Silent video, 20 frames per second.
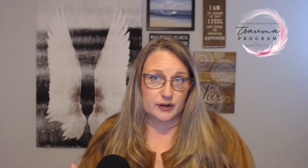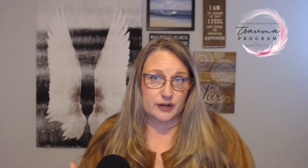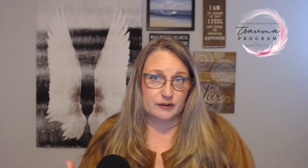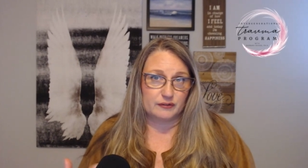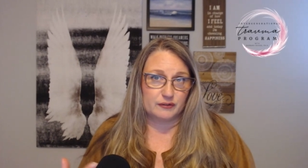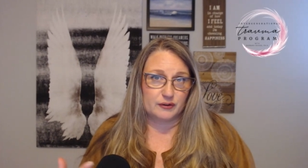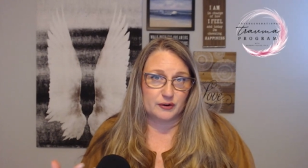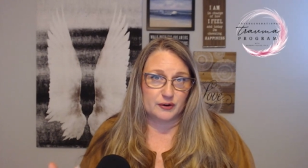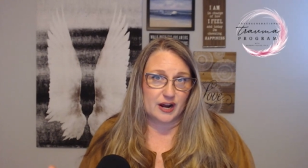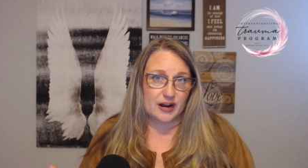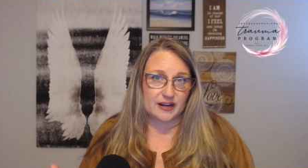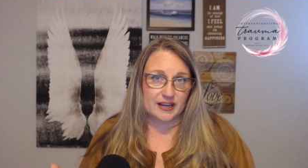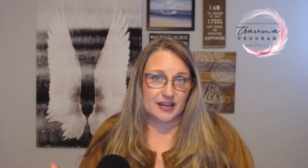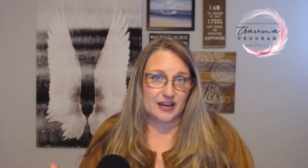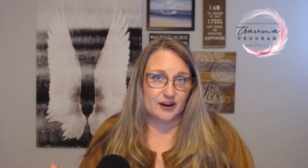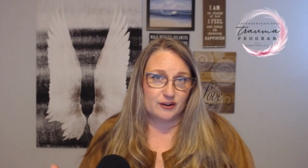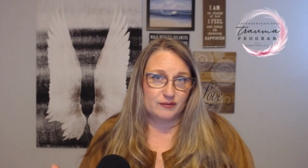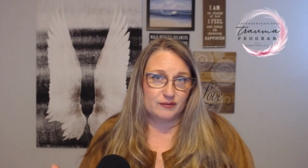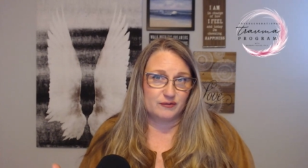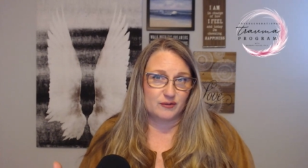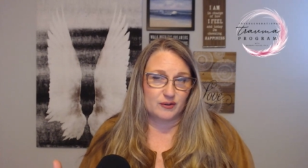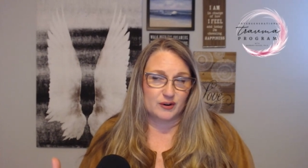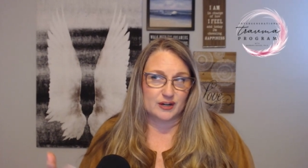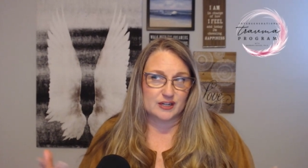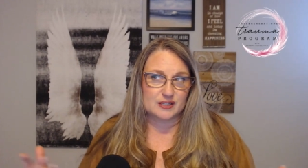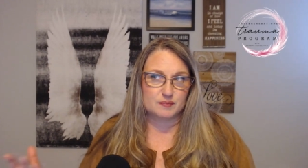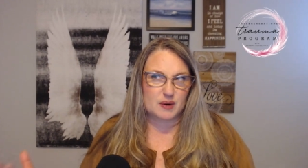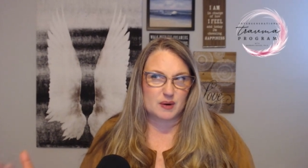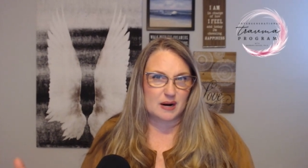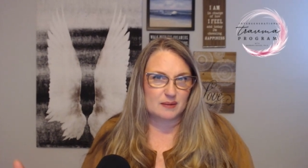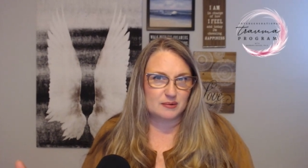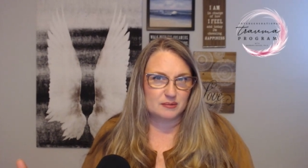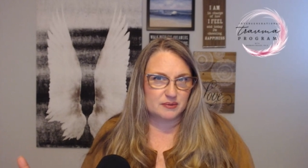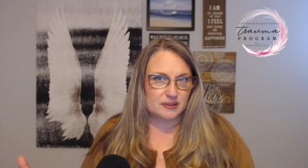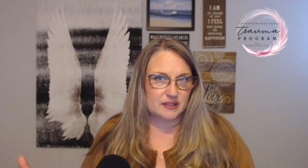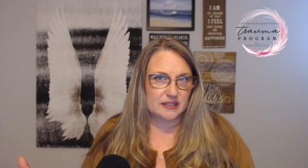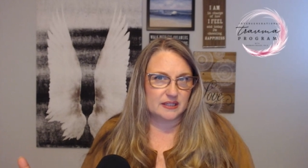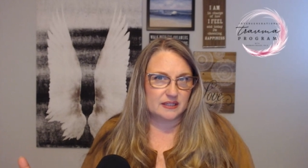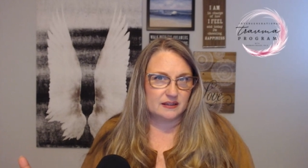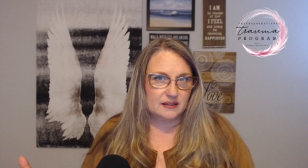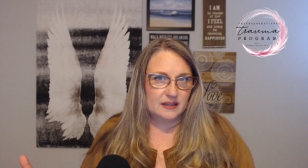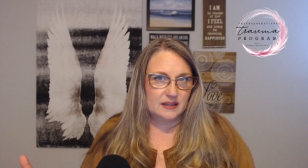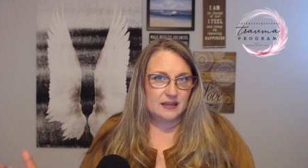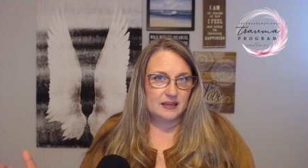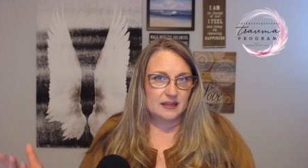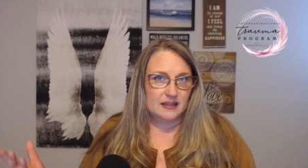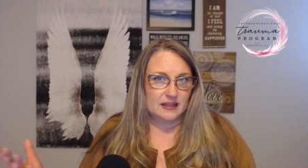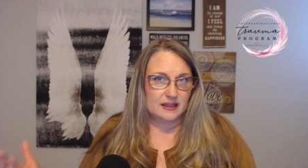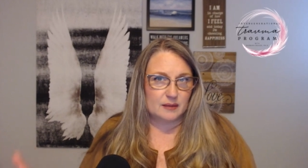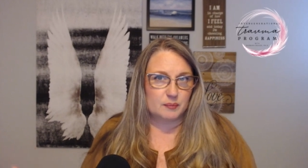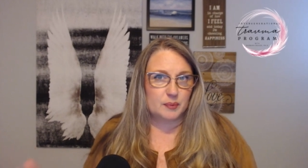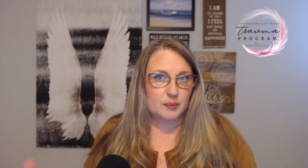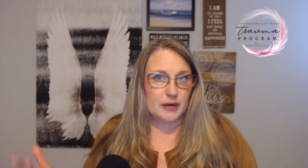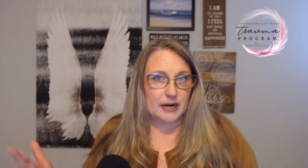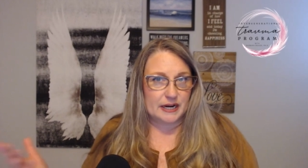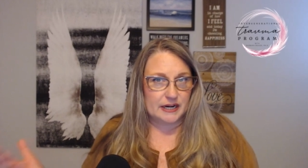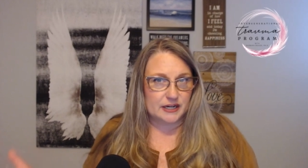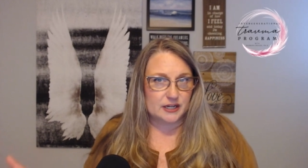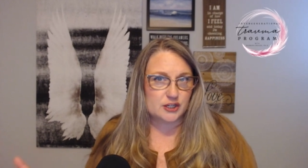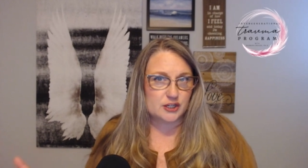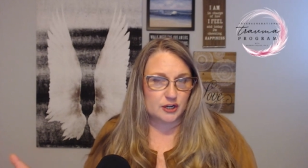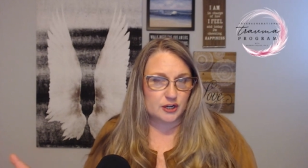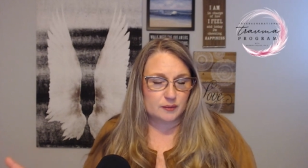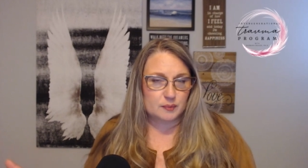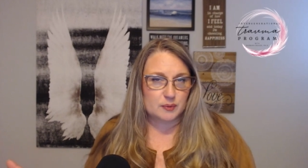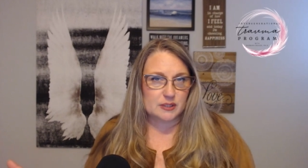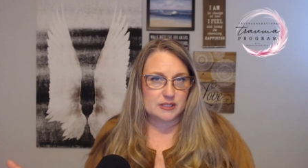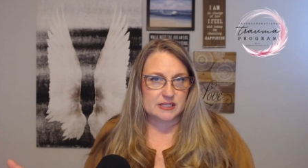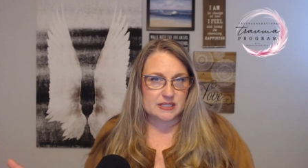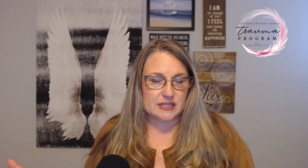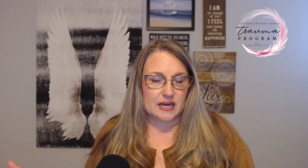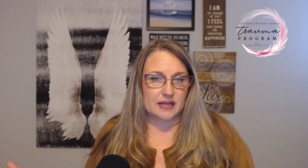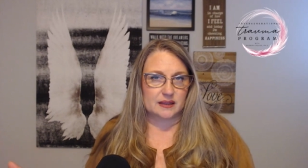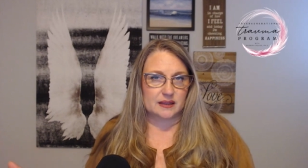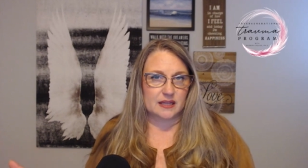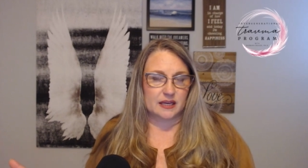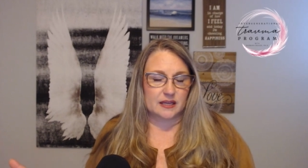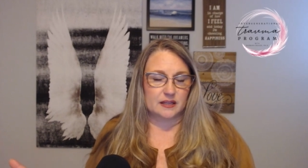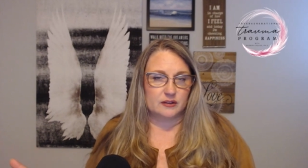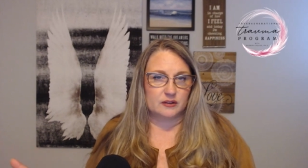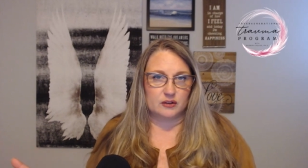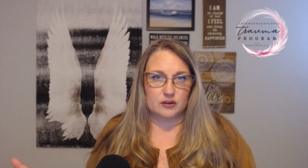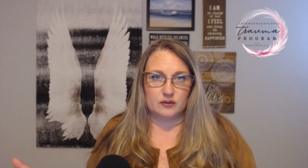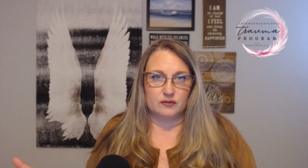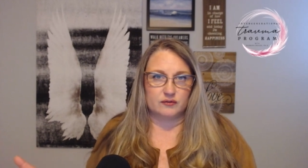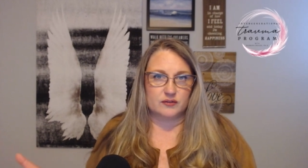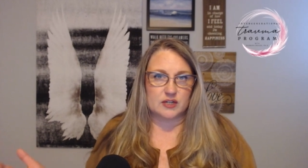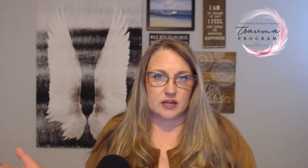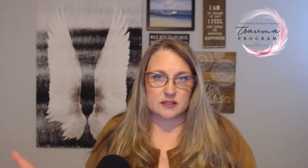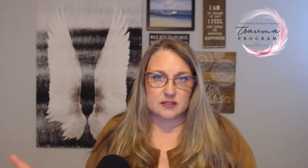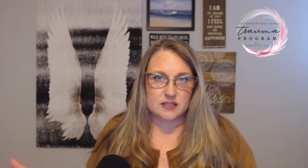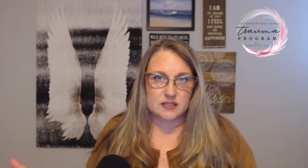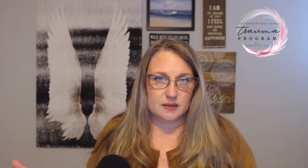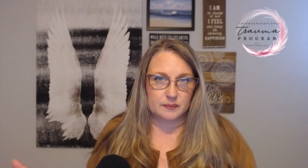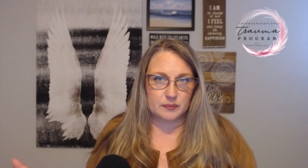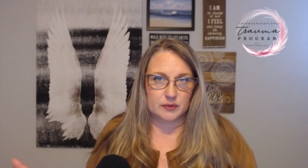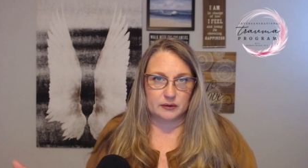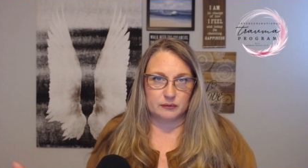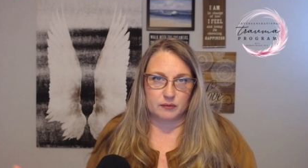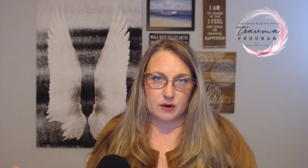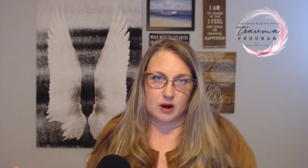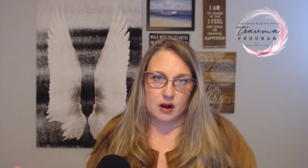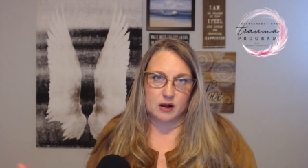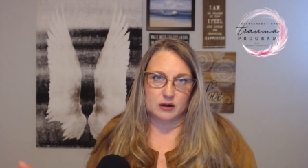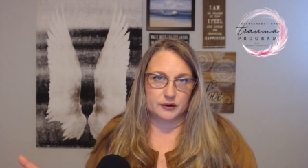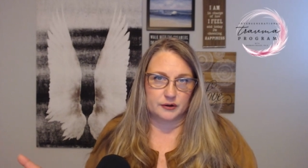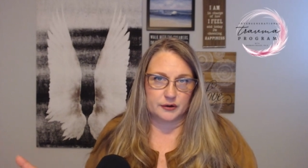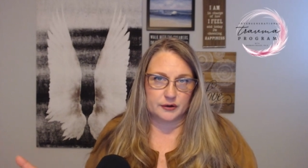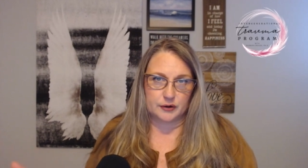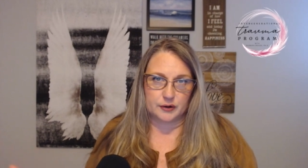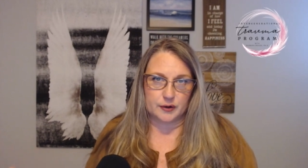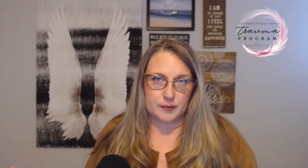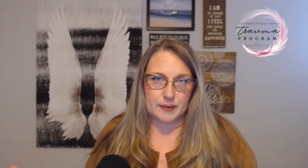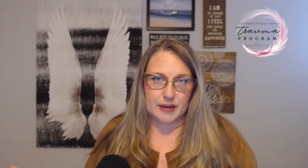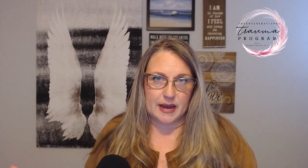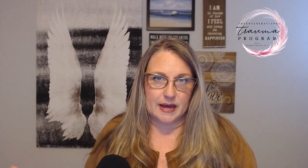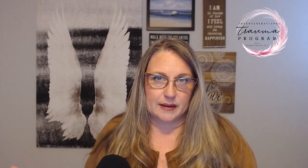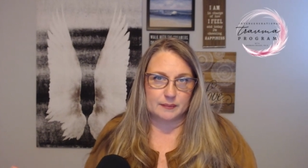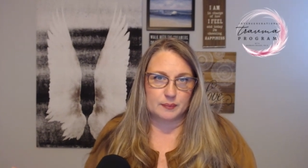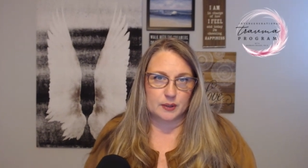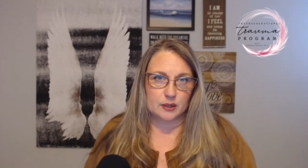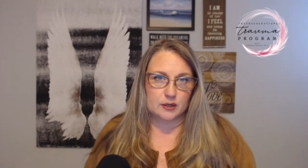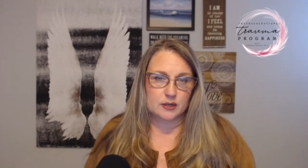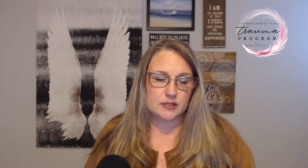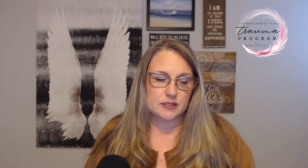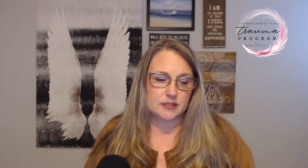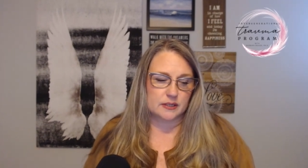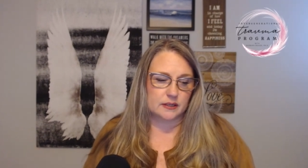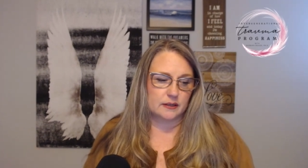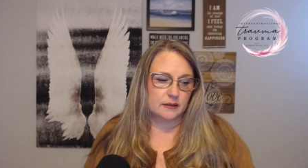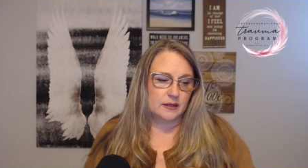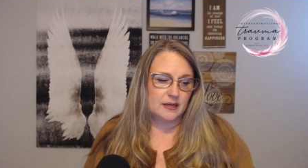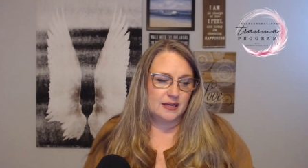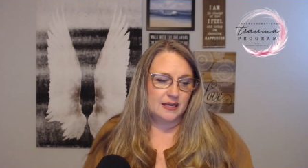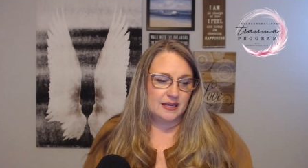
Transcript: And if you're not cared for, it's probably the brain interprets that, that you've done something wrong or you're a bad person,